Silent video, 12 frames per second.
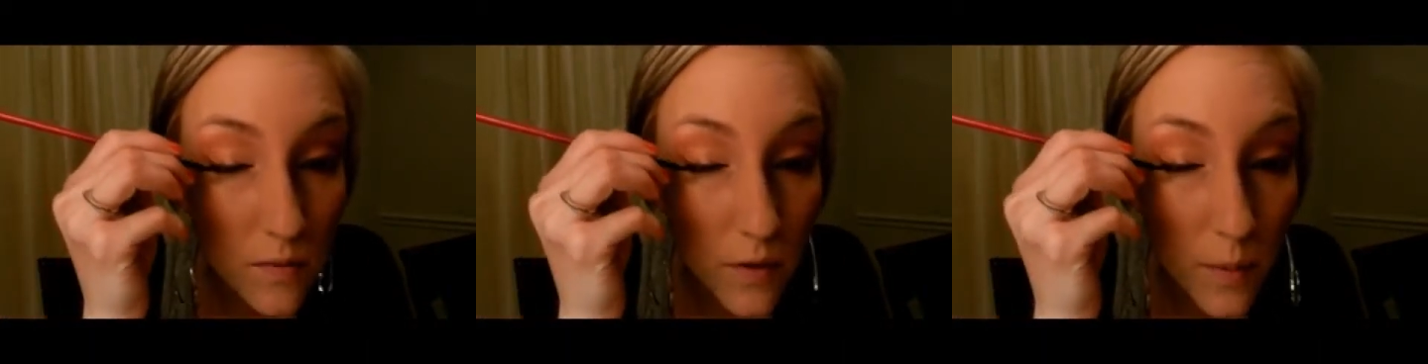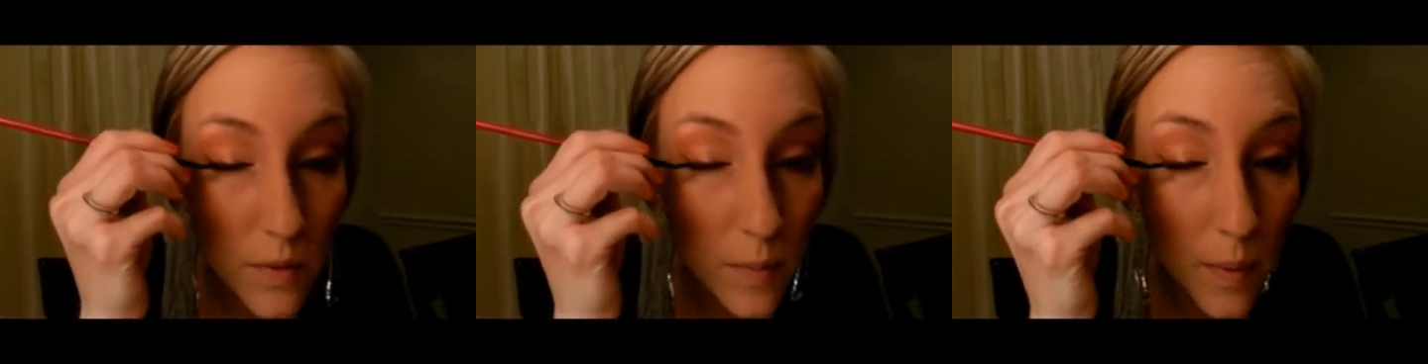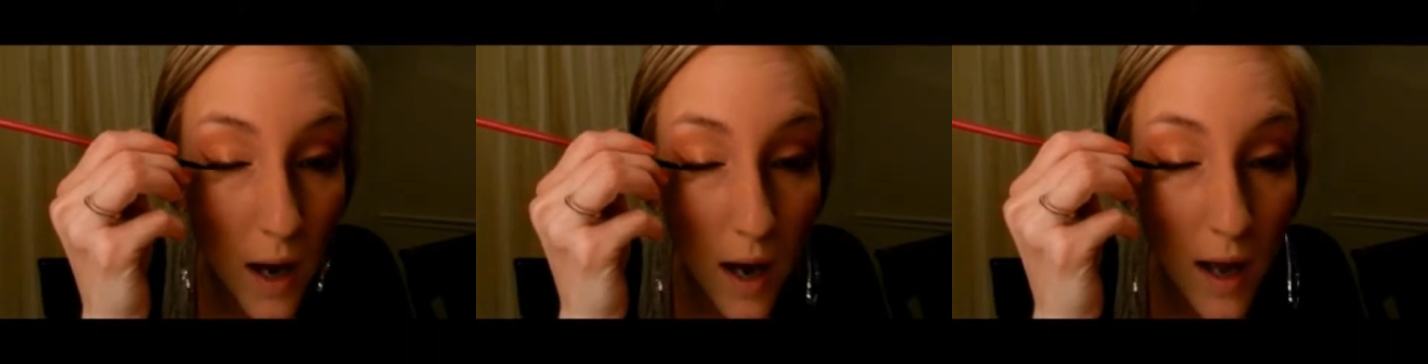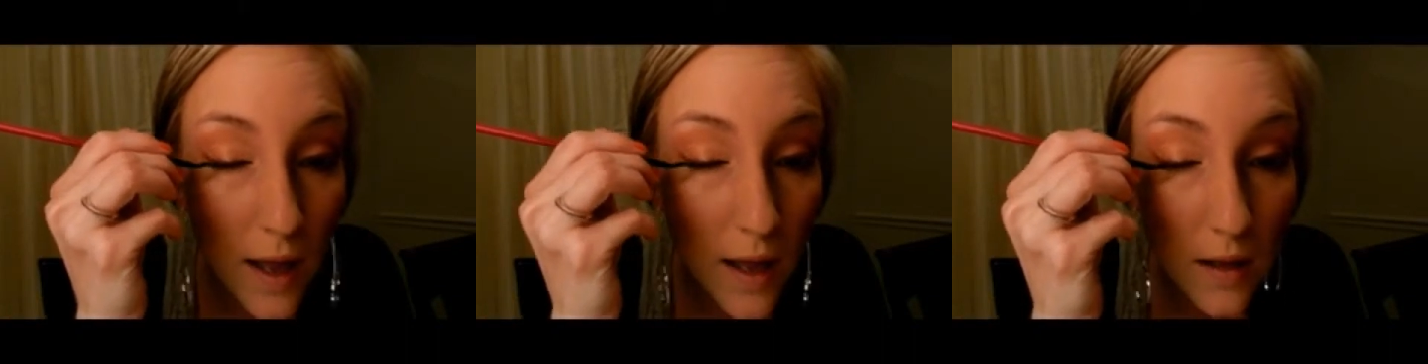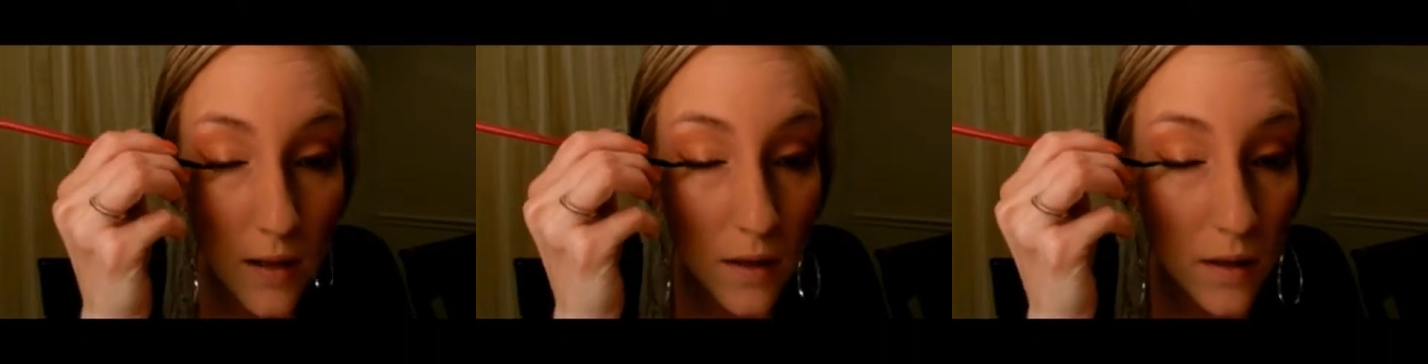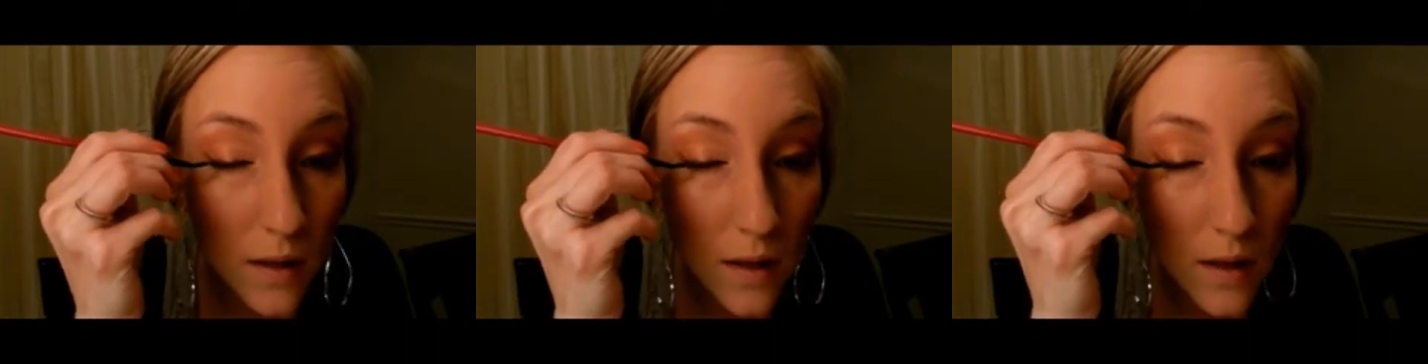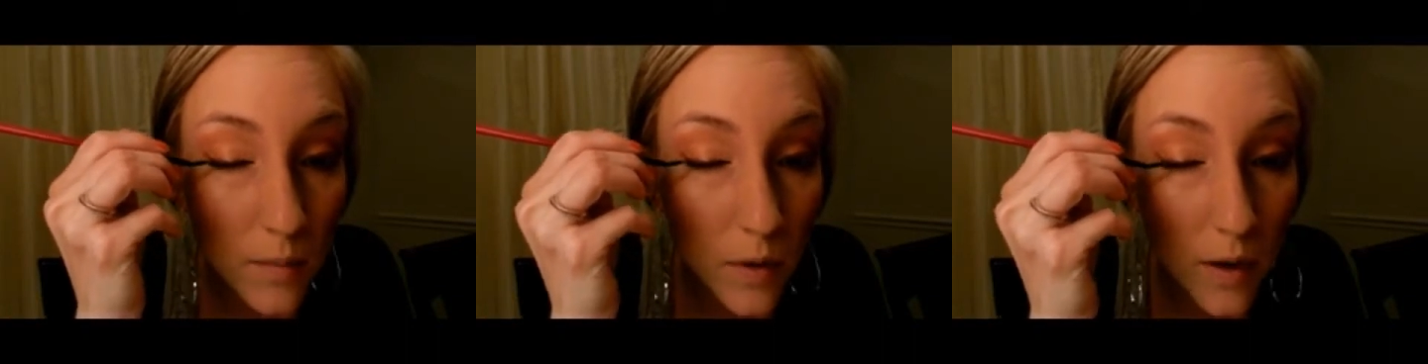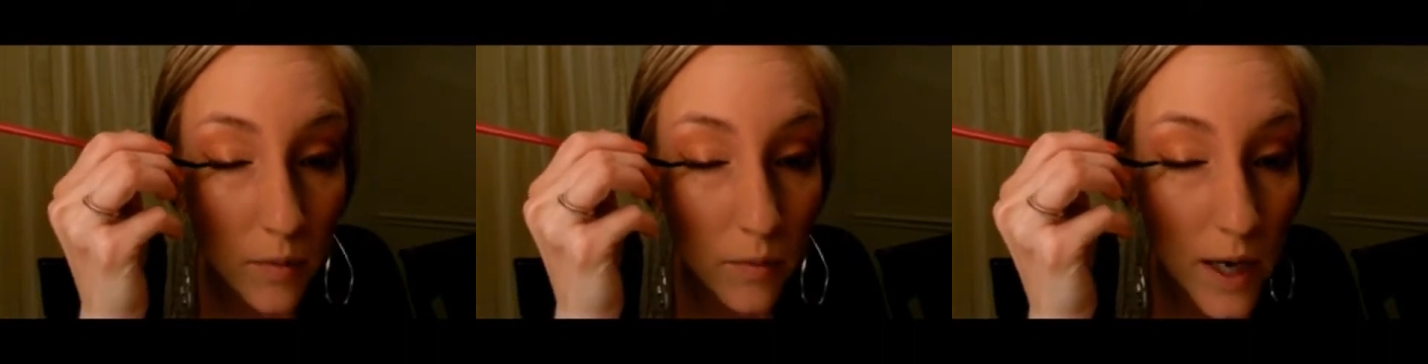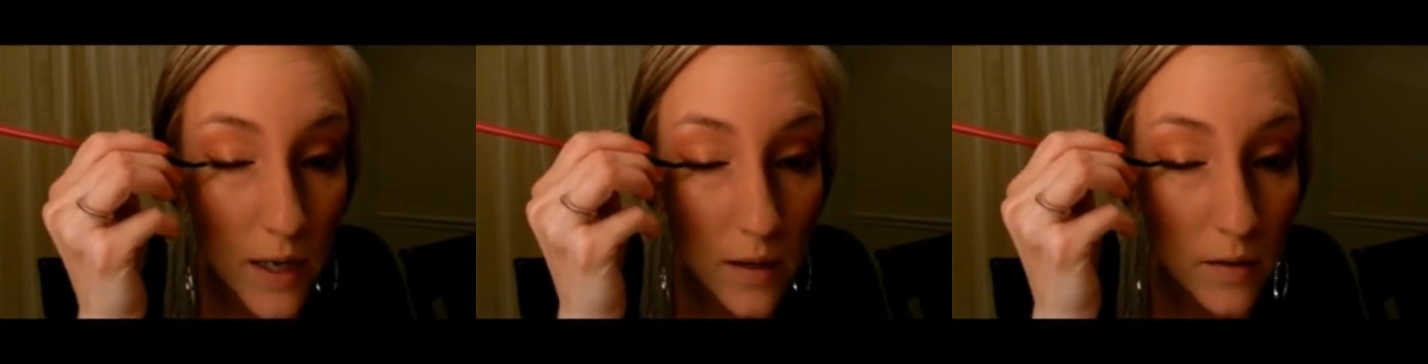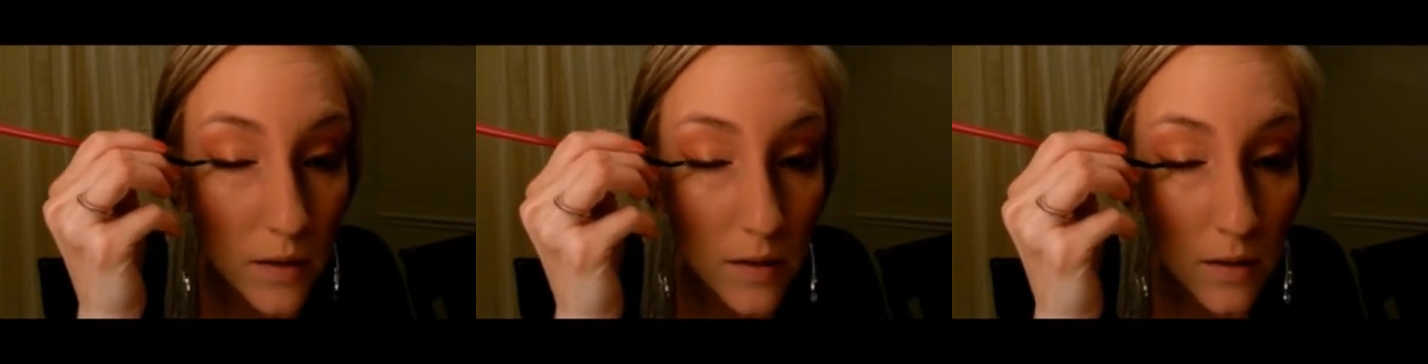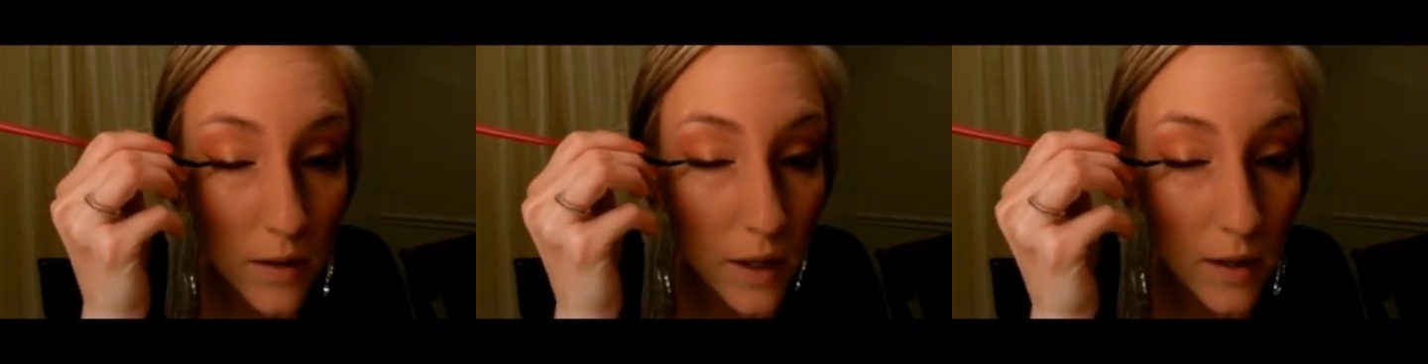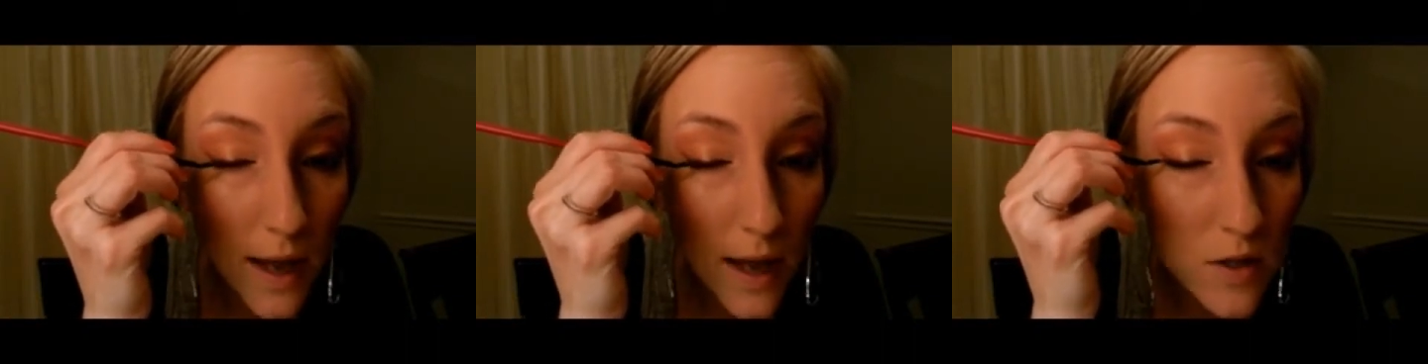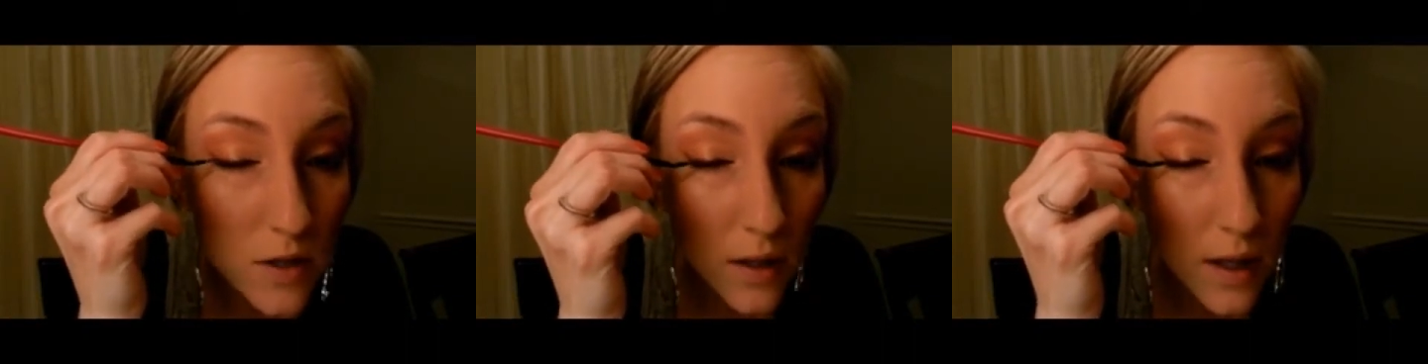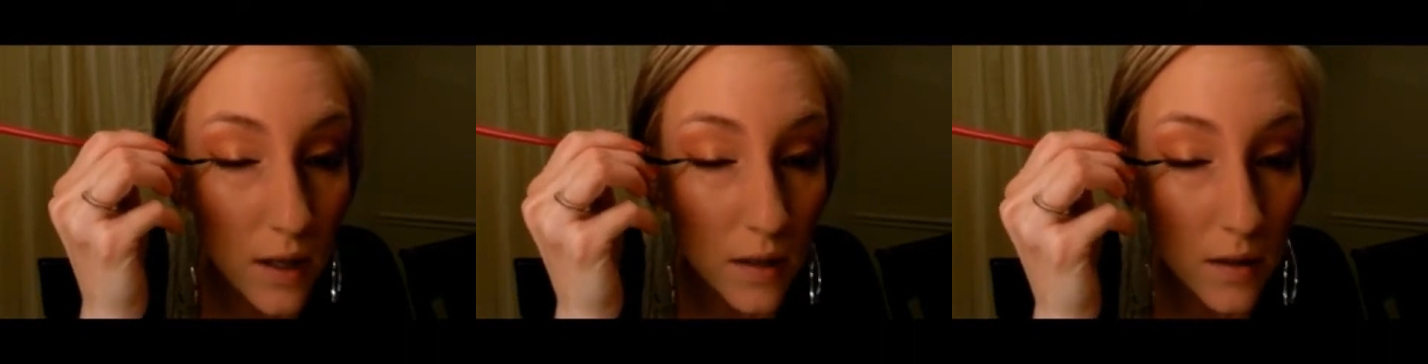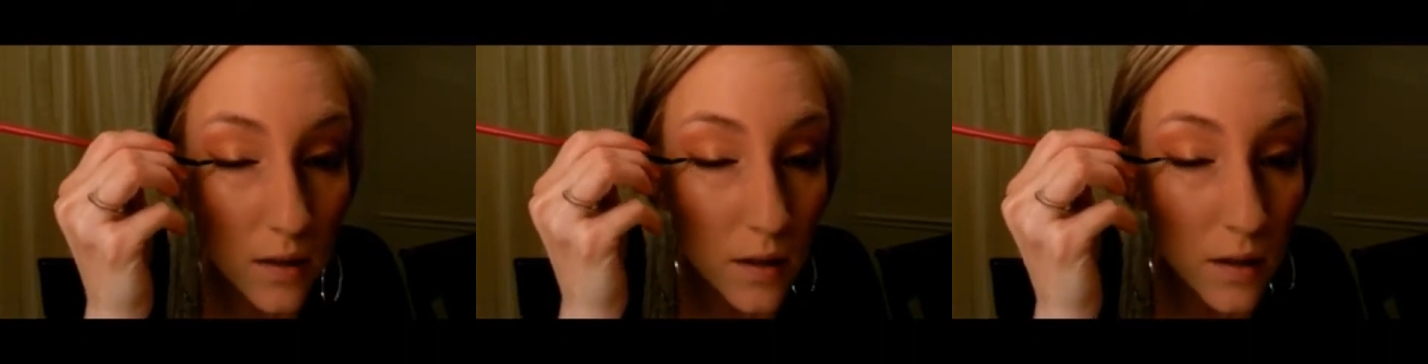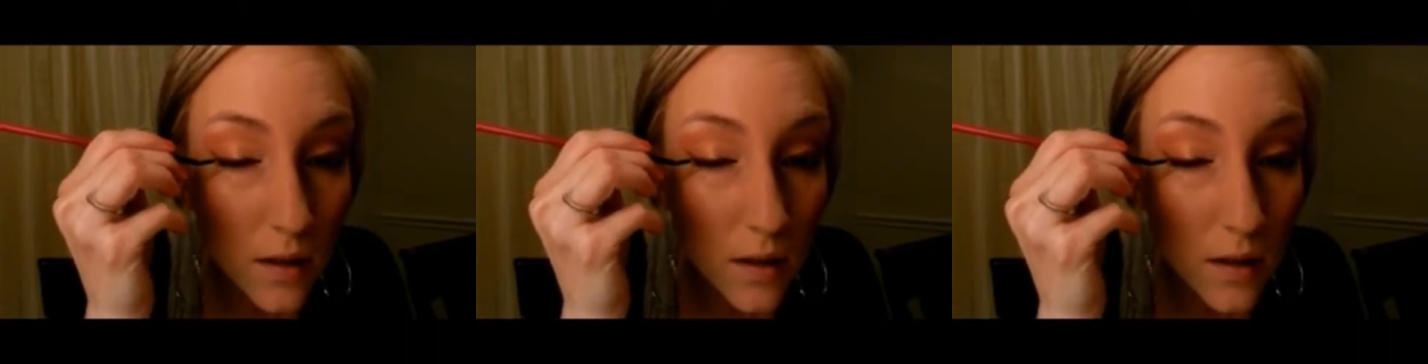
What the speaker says: from the pot and I'm going right near the lash line